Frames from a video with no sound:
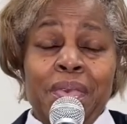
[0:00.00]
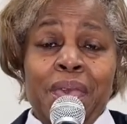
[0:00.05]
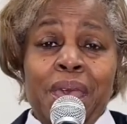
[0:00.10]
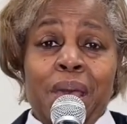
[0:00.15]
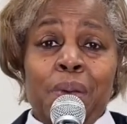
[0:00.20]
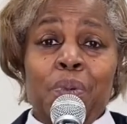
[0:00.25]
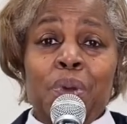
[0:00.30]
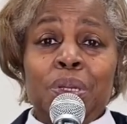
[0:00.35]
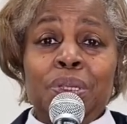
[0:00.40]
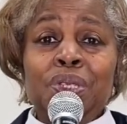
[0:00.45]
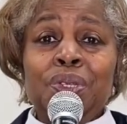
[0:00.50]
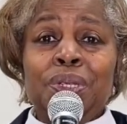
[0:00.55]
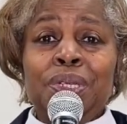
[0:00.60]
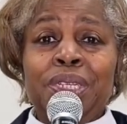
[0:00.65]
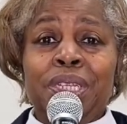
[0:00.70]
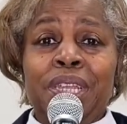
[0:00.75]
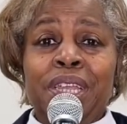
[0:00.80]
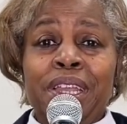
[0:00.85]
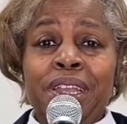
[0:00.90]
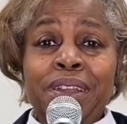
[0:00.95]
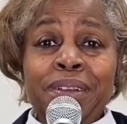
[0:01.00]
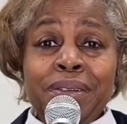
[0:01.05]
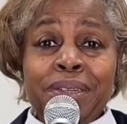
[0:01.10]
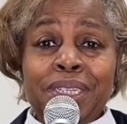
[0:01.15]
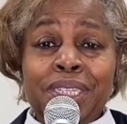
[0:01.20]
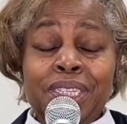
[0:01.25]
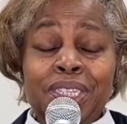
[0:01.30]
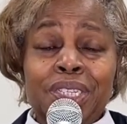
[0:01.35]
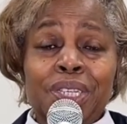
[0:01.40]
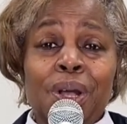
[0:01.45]
I want to
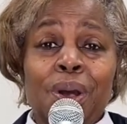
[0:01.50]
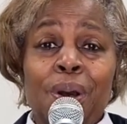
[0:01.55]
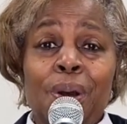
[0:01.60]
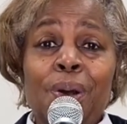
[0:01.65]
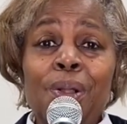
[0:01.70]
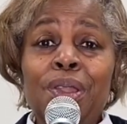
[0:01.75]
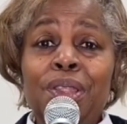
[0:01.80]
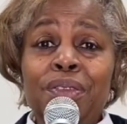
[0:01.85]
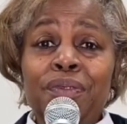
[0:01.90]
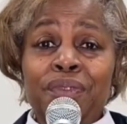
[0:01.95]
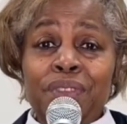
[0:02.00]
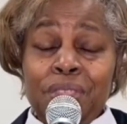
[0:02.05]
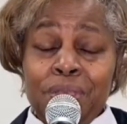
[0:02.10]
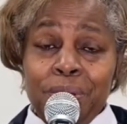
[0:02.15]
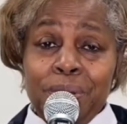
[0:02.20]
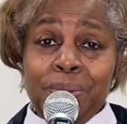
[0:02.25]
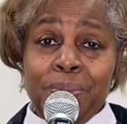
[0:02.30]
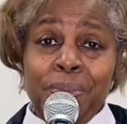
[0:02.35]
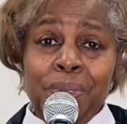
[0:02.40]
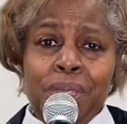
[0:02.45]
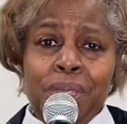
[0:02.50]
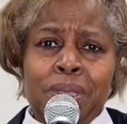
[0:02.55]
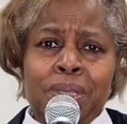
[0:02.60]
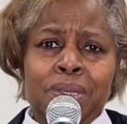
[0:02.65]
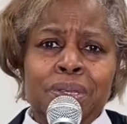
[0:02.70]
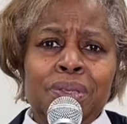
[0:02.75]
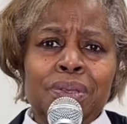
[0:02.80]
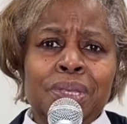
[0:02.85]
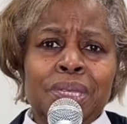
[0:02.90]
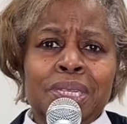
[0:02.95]
encourage all of you
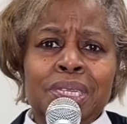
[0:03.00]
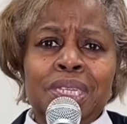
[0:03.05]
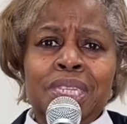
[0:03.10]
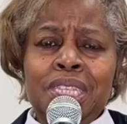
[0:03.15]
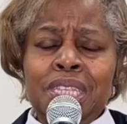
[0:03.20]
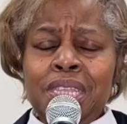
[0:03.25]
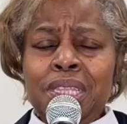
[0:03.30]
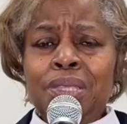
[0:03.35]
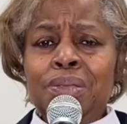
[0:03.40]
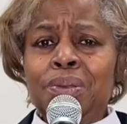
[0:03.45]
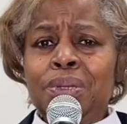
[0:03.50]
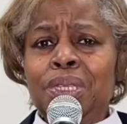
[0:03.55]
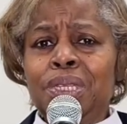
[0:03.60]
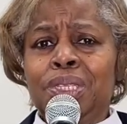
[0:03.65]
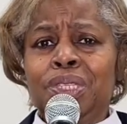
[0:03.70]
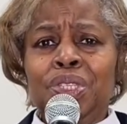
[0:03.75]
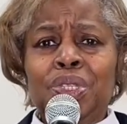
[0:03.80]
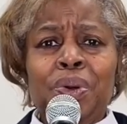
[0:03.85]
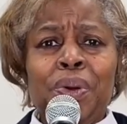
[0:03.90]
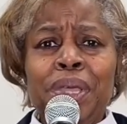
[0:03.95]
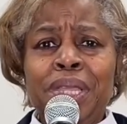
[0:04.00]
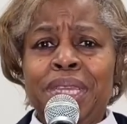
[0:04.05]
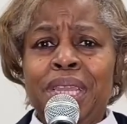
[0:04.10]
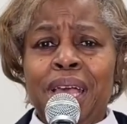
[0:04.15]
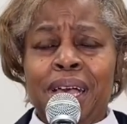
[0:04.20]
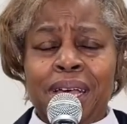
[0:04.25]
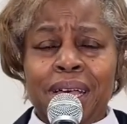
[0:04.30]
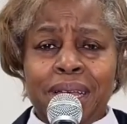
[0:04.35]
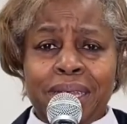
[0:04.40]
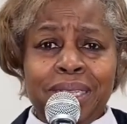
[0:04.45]
to continue to join
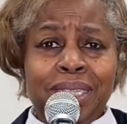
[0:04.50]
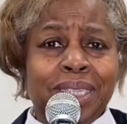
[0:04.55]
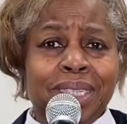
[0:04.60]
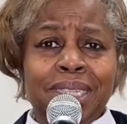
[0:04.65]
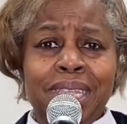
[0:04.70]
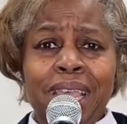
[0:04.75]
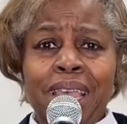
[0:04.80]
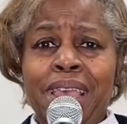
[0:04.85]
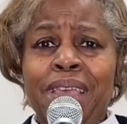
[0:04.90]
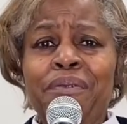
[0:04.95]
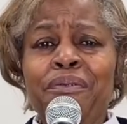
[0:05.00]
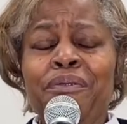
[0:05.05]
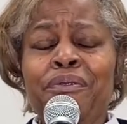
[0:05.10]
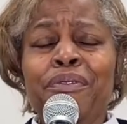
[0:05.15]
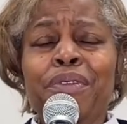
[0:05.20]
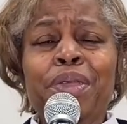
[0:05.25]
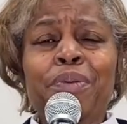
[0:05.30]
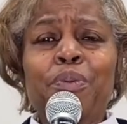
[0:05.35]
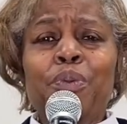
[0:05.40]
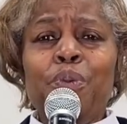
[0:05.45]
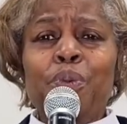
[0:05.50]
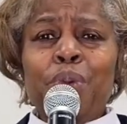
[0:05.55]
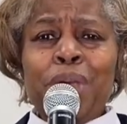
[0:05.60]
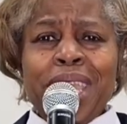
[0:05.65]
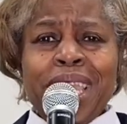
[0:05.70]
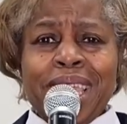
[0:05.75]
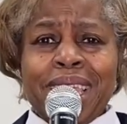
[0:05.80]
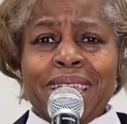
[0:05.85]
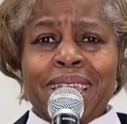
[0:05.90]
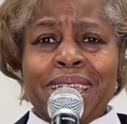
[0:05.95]
us every
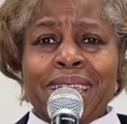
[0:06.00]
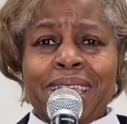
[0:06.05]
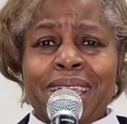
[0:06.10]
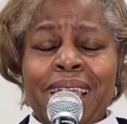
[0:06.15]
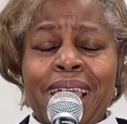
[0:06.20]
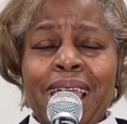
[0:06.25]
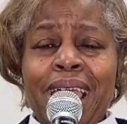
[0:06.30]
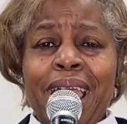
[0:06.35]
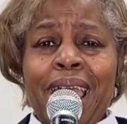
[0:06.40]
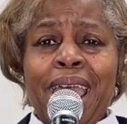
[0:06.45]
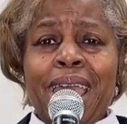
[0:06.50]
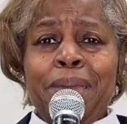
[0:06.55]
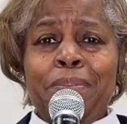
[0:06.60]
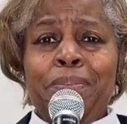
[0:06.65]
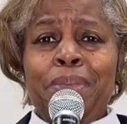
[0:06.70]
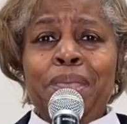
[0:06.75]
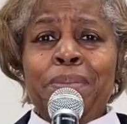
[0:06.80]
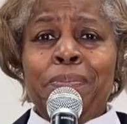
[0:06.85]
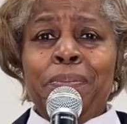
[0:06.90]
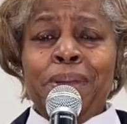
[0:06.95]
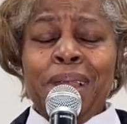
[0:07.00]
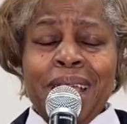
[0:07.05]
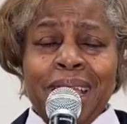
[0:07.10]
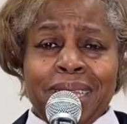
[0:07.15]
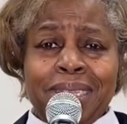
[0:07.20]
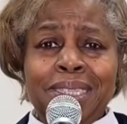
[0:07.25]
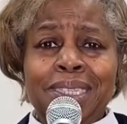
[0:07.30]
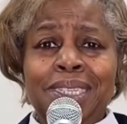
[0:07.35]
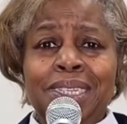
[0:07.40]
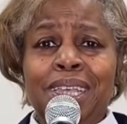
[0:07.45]
week and be
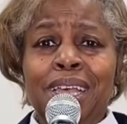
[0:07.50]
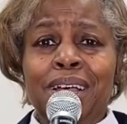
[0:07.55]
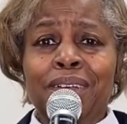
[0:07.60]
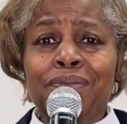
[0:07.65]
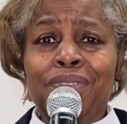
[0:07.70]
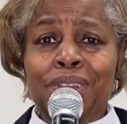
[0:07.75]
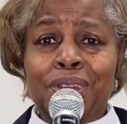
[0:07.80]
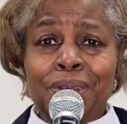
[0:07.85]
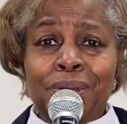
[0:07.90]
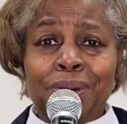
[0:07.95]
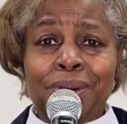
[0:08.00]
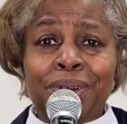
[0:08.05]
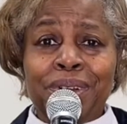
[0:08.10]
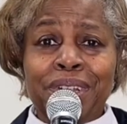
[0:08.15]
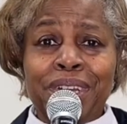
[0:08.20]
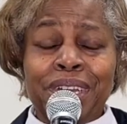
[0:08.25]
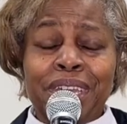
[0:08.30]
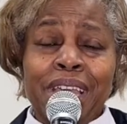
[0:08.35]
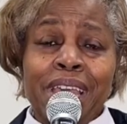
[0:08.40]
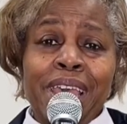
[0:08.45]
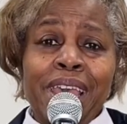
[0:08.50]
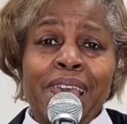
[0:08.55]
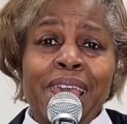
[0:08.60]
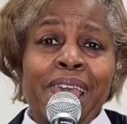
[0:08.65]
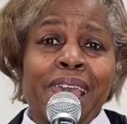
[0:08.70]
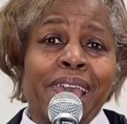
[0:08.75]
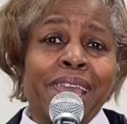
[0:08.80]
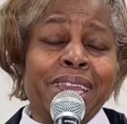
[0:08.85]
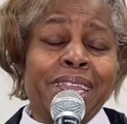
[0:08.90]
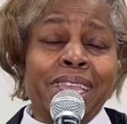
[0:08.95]
blessed of the Lord.
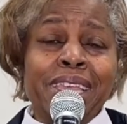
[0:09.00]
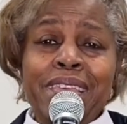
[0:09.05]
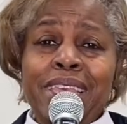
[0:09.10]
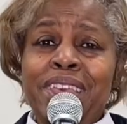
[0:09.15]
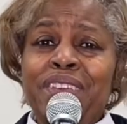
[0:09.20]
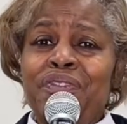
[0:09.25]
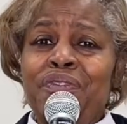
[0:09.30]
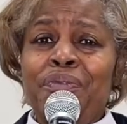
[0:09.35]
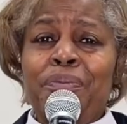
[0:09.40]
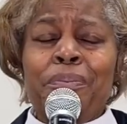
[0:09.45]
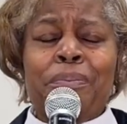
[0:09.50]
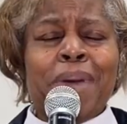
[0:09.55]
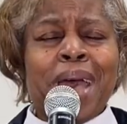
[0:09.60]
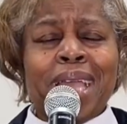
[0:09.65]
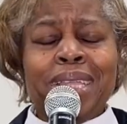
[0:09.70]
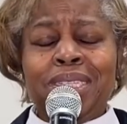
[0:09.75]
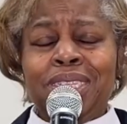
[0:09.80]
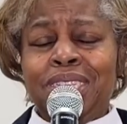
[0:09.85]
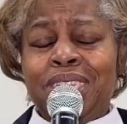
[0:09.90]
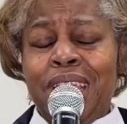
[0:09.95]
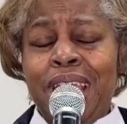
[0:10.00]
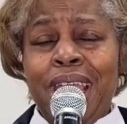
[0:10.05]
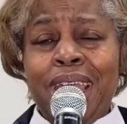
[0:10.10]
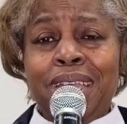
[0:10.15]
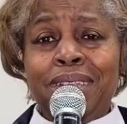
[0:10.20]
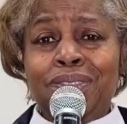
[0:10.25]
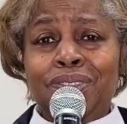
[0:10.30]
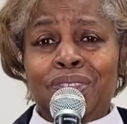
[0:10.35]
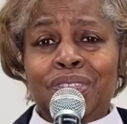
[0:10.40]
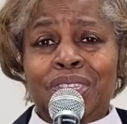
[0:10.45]
And if by
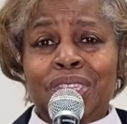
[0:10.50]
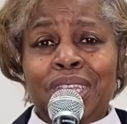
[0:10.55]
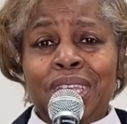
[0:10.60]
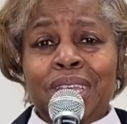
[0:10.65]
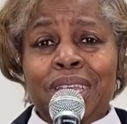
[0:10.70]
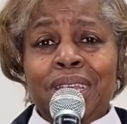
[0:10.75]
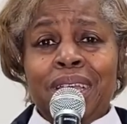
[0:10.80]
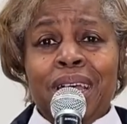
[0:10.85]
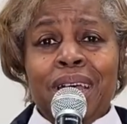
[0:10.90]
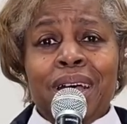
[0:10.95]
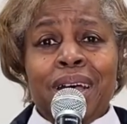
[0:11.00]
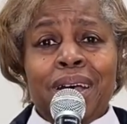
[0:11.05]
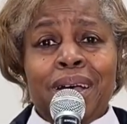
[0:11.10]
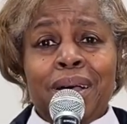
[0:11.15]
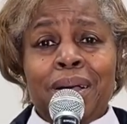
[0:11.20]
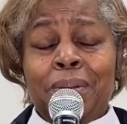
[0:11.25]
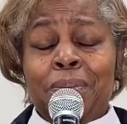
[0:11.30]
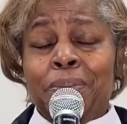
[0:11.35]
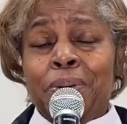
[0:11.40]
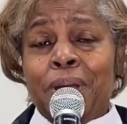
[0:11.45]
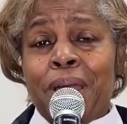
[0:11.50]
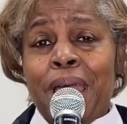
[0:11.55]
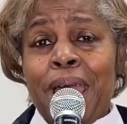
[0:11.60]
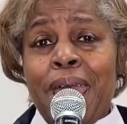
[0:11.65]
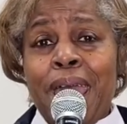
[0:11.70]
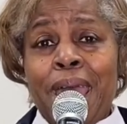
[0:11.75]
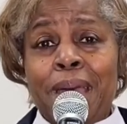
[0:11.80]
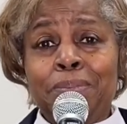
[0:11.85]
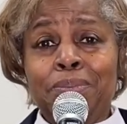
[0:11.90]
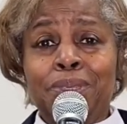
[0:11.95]
chance
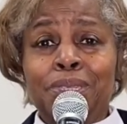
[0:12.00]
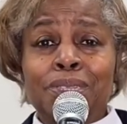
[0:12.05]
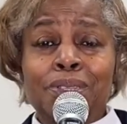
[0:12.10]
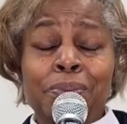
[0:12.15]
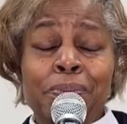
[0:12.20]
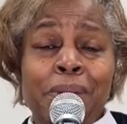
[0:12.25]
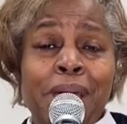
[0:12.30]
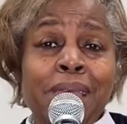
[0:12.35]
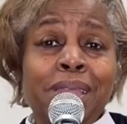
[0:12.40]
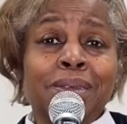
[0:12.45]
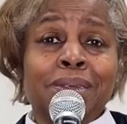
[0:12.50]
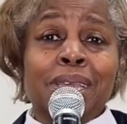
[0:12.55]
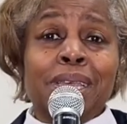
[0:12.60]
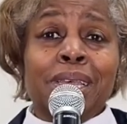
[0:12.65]
perhaps you might